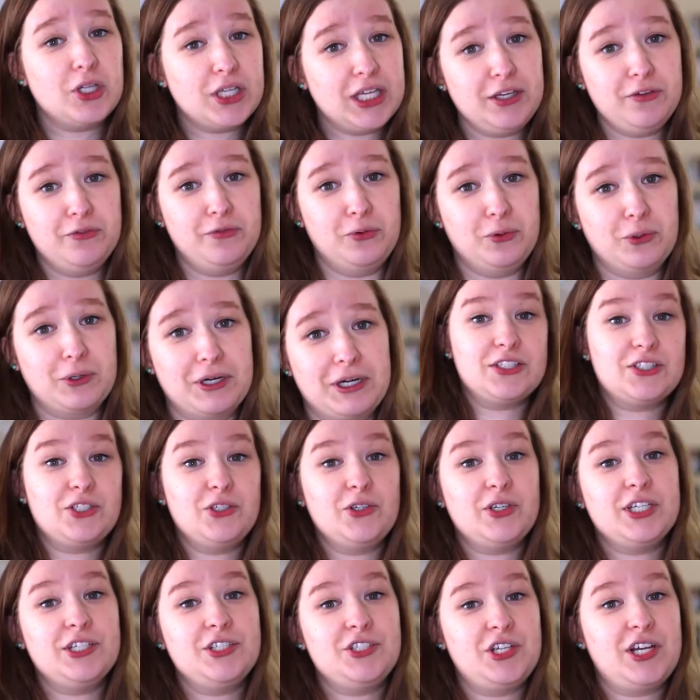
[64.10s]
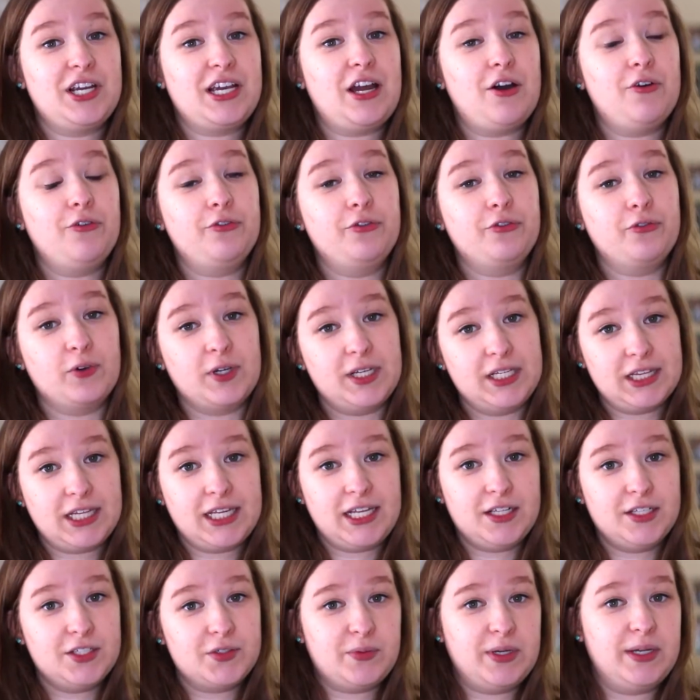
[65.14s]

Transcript: looking for. So you can check out freelance